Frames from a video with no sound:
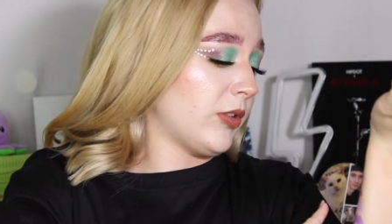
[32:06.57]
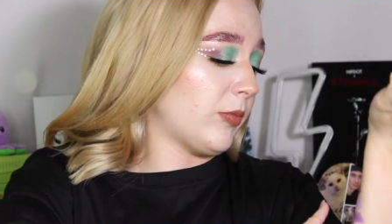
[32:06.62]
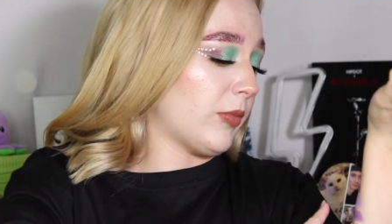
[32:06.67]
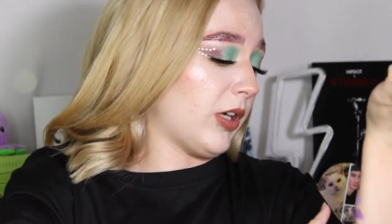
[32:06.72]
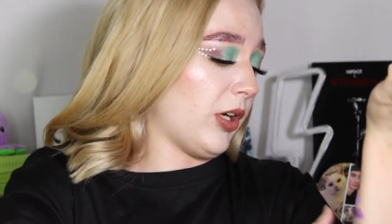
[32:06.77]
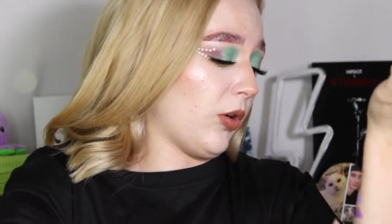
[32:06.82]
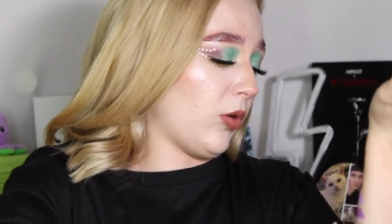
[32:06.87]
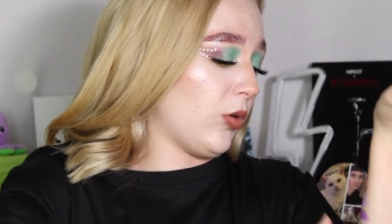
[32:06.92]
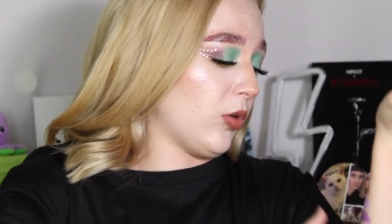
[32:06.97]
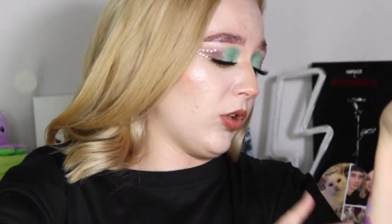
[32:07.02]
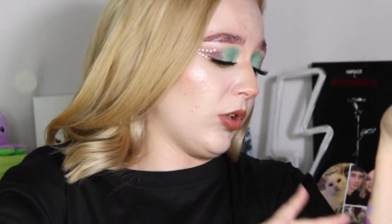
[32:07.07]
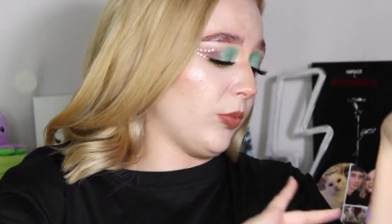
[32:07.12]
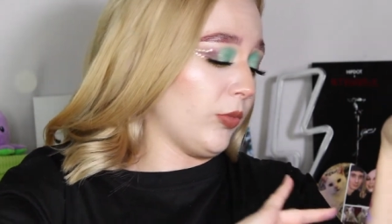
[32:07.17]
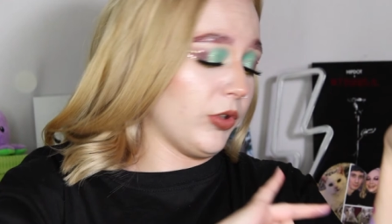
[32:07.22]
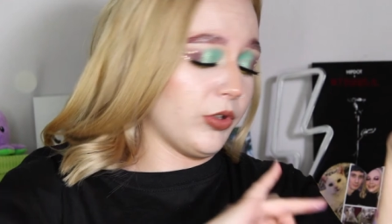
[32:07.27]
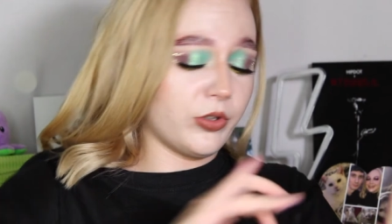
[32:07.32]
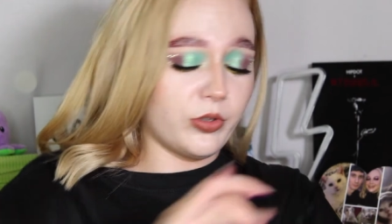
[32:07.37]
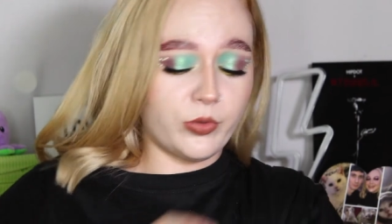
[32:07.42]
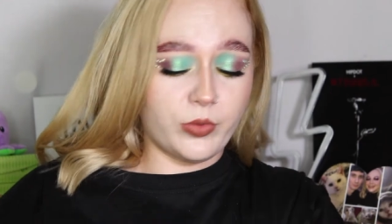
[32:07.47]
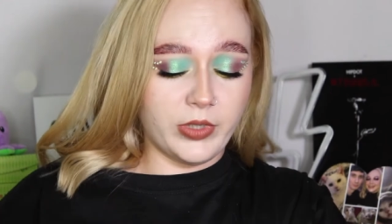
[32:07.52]
my arm
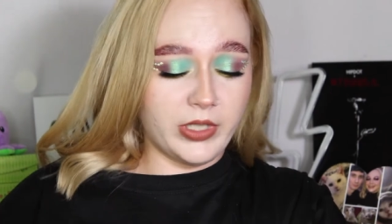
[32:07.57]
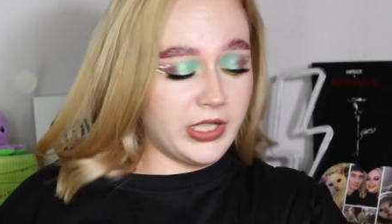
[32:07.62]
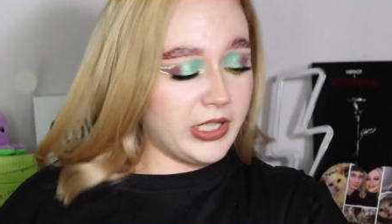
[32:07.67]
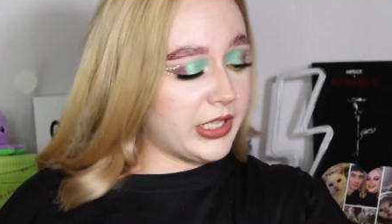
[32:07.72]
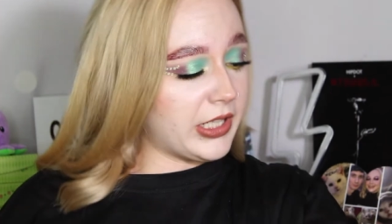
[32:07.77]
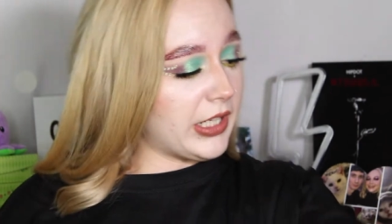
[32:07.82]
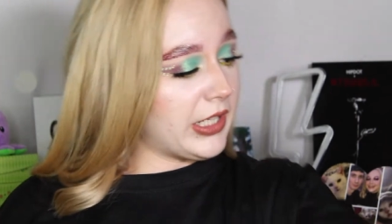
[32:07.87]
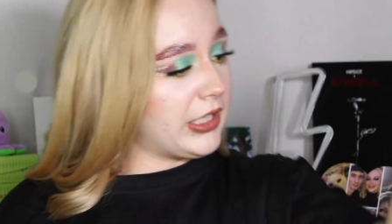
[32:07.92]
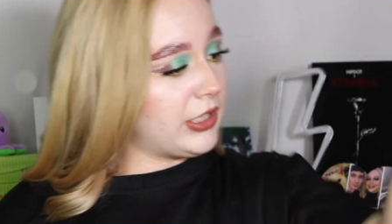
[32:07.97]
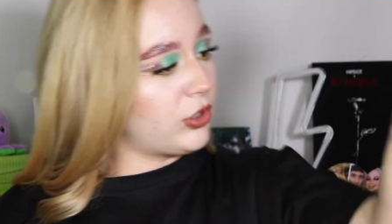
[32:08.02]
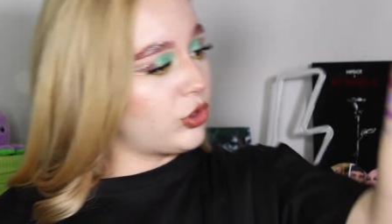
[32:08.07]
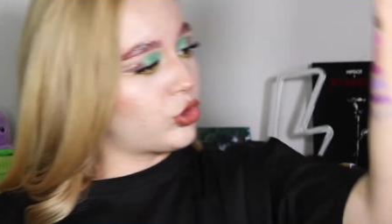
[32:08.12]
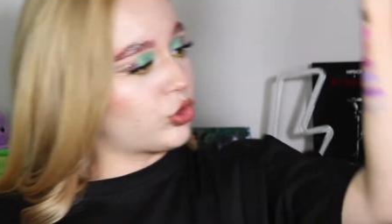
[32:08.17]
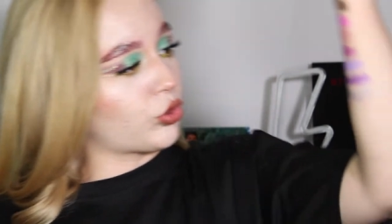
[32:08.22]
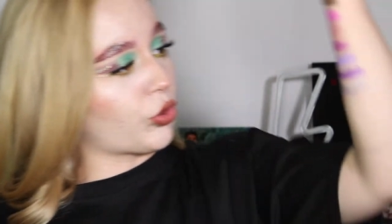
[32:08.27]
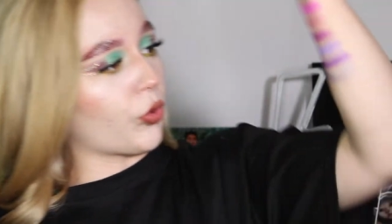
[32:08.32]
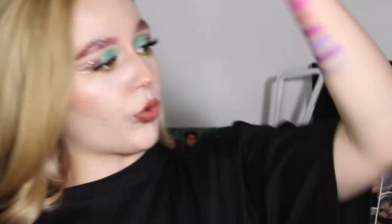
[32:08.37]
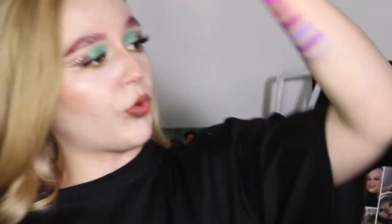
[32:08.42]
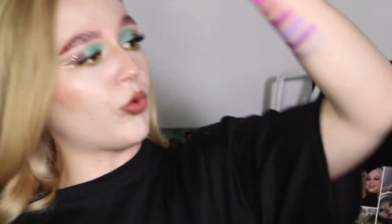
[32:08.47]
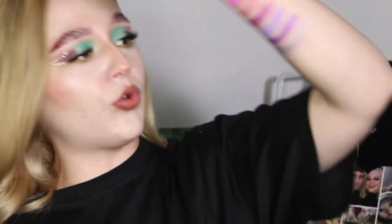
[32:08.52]
real quick and
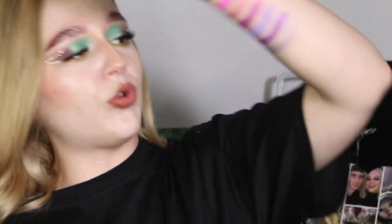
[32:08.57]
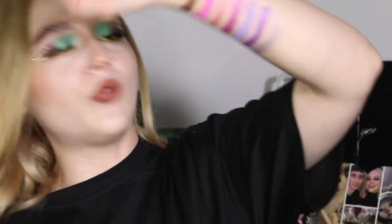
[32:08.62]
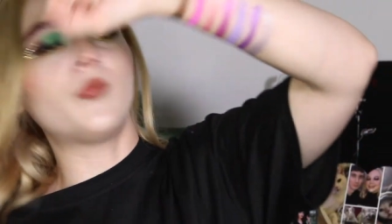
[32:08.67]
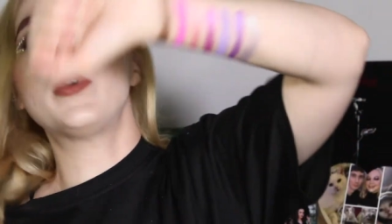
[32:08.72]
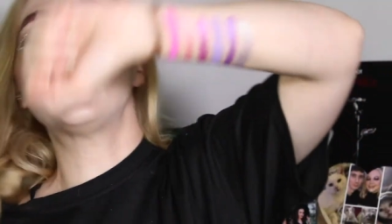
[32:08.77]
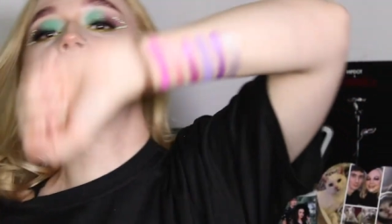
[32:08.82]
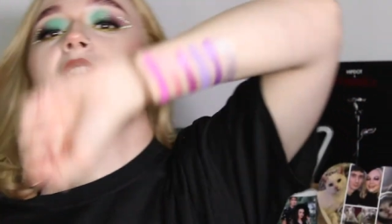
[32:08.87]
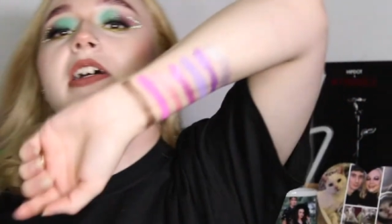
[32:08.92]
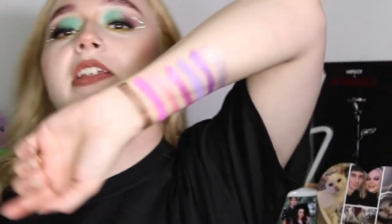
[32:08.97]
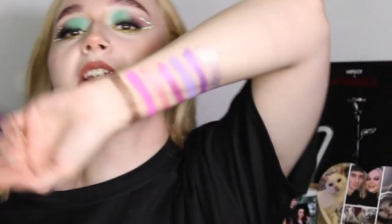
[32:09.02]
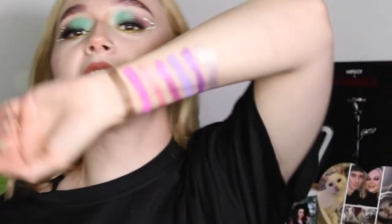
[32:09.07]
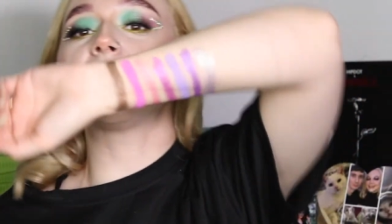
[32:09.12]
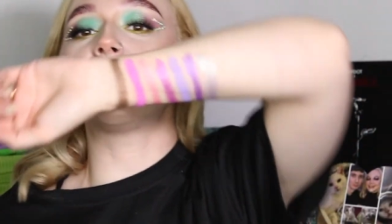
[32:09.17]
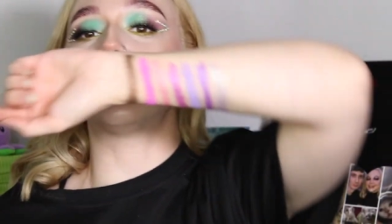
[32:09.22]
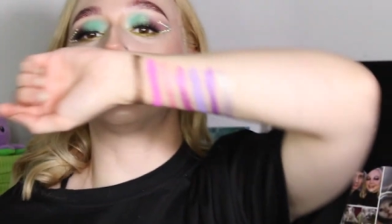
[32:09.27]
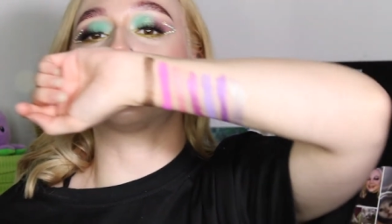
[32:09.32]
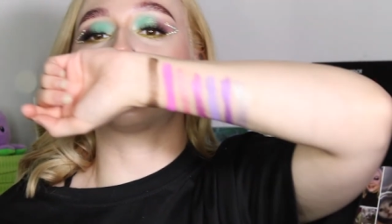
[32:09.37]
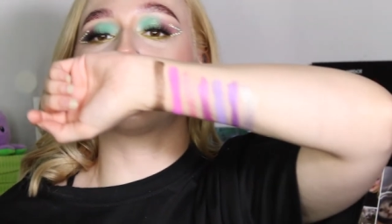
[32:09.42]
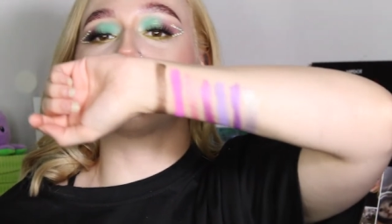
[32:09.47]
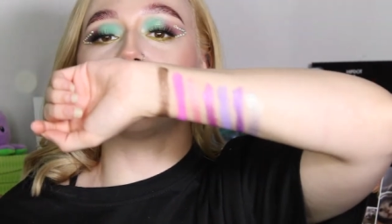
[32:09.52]
drool, because it
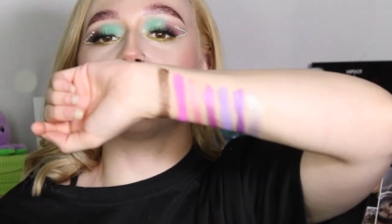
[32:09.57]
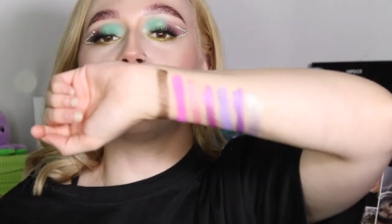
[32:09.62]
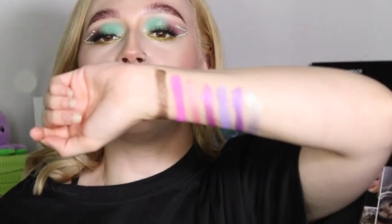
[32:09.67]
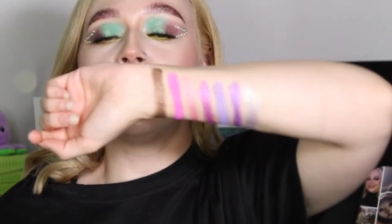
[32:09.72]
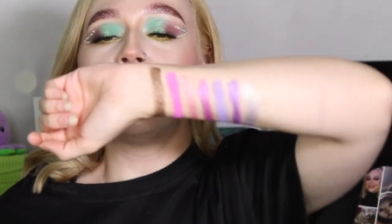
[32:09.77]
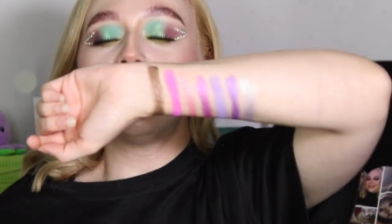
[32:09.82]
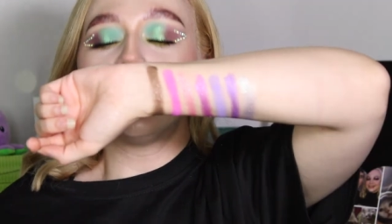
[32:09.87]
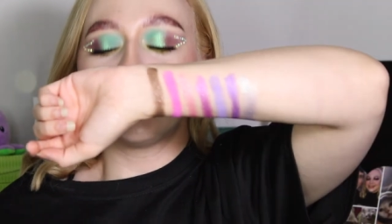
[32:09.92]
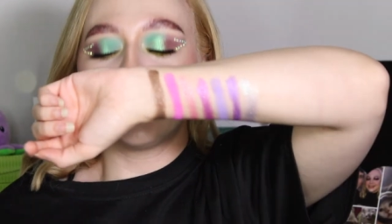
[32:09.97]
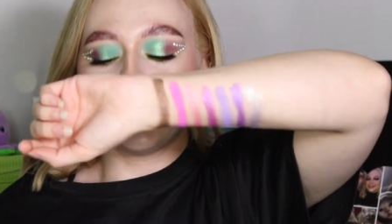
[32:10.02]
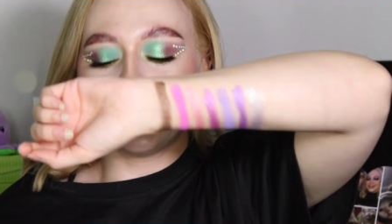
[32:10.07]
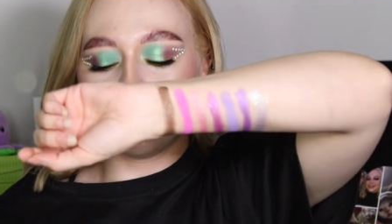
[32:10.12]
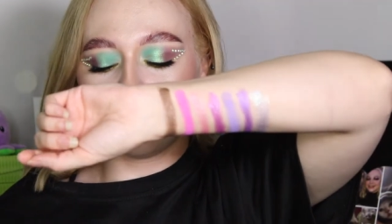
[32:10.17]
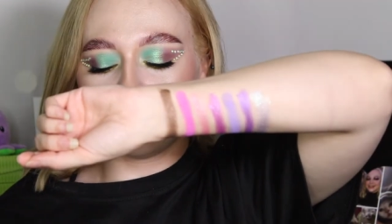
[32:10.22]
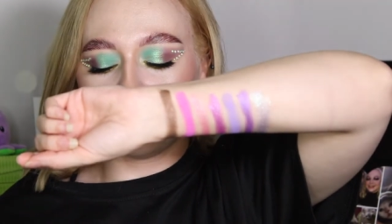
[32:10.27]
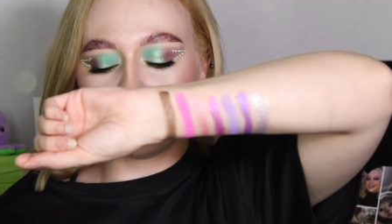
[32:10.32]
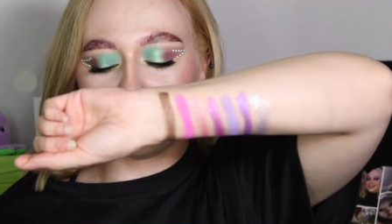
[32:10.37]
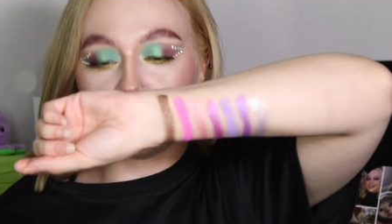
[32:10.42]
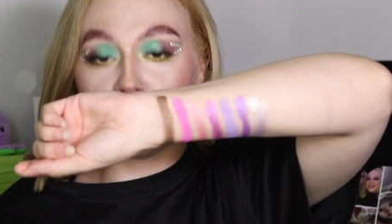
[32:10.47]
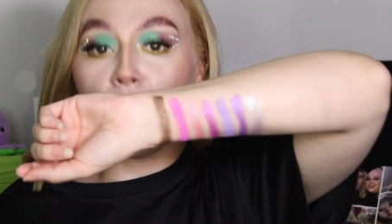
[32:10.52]
goes from
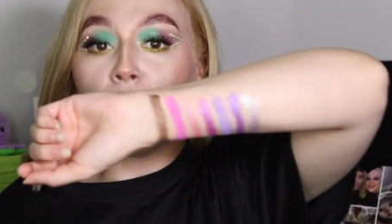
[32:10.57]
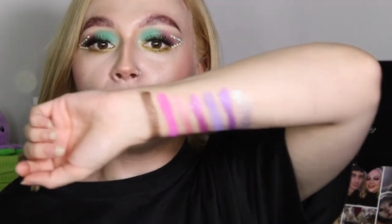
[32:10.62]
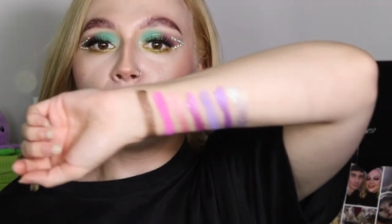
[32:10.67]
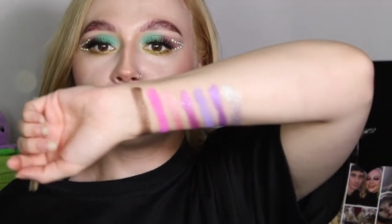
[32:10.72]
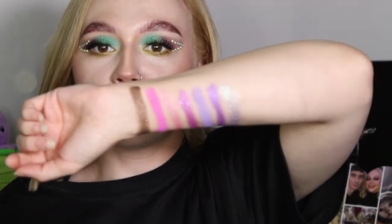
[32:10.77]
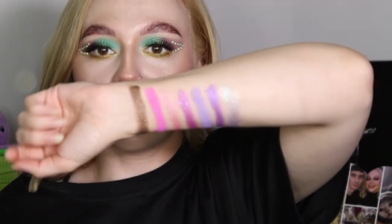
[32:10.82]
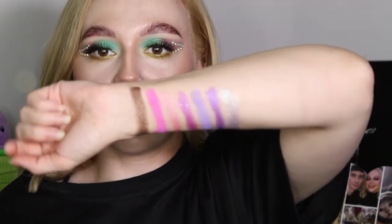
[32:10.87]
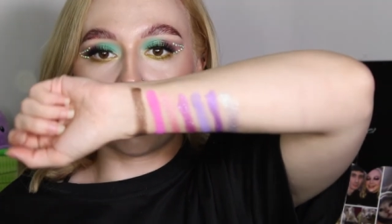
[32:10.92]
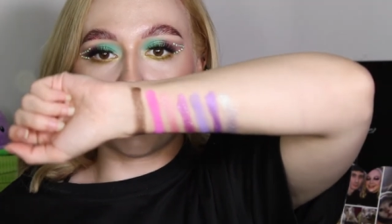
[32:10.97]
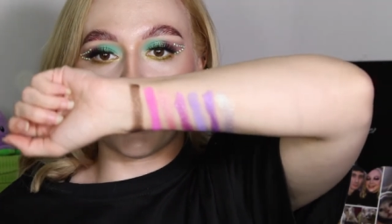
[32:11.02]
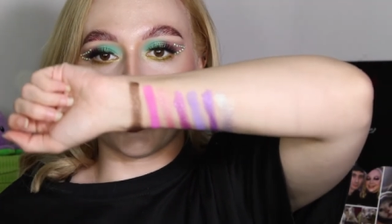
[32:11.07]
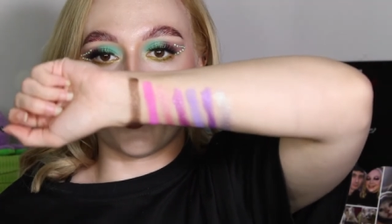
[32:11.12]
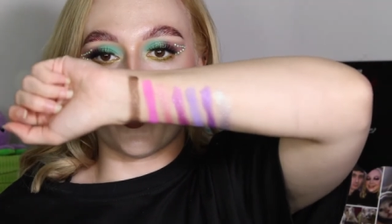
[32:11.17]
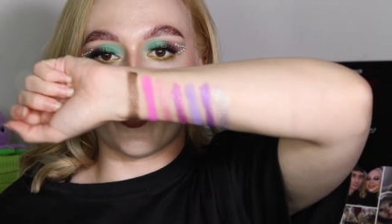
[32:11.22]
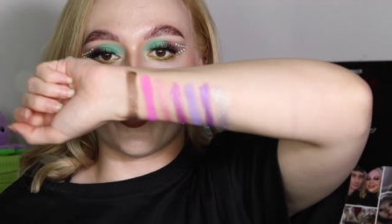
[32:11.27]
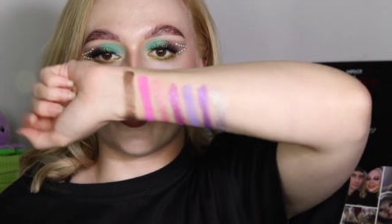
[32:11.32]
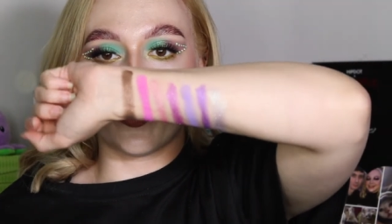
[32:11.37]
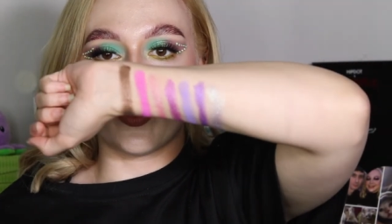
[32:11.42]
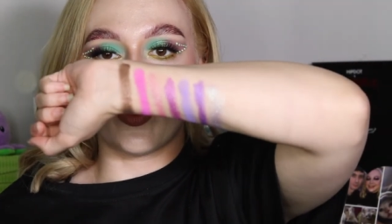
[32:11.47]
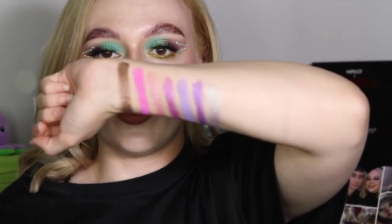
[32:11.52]
silver to
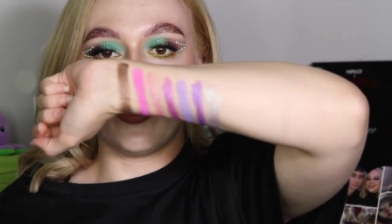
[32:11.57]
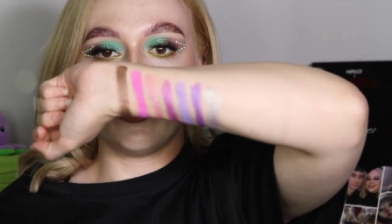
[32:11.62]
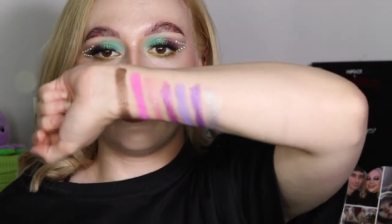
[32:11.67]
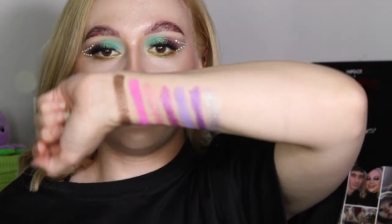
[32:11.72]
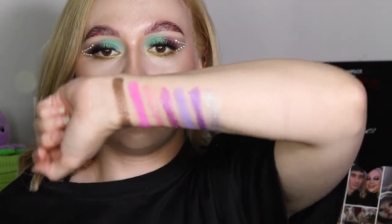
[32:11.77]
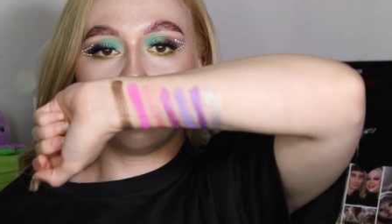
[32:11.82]
purple.